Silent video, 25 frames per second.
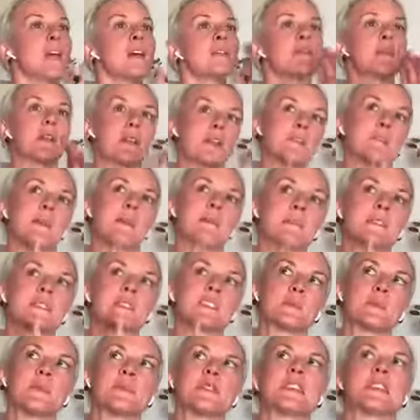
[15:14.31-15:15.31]
But I remember
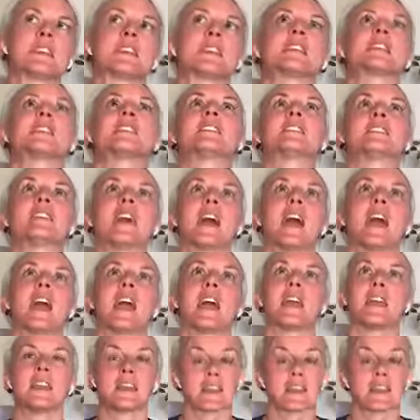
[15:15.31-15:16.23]
this particular day,